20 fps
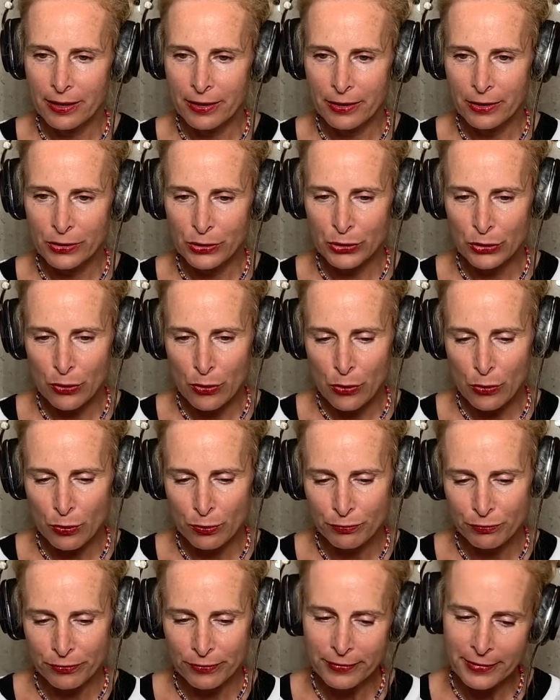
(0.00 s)
So,
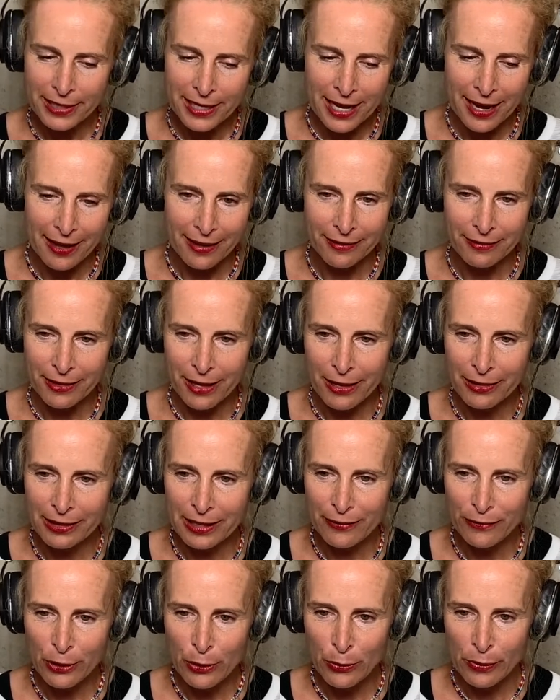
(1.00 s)
yeah, I'll
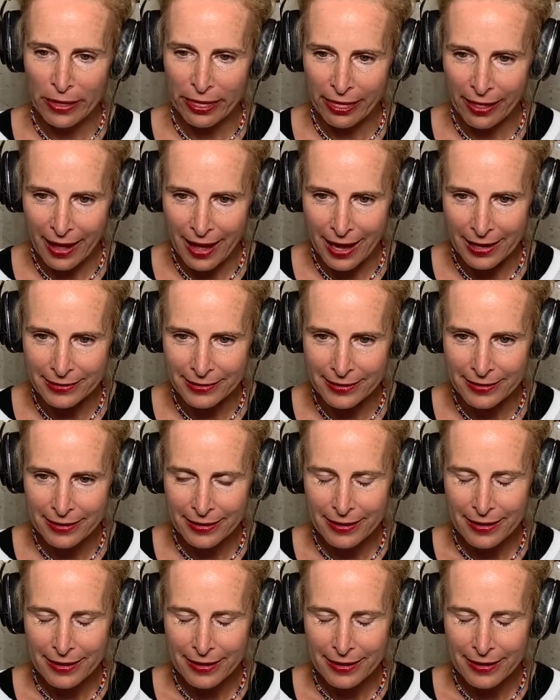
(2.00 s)
leave you with that.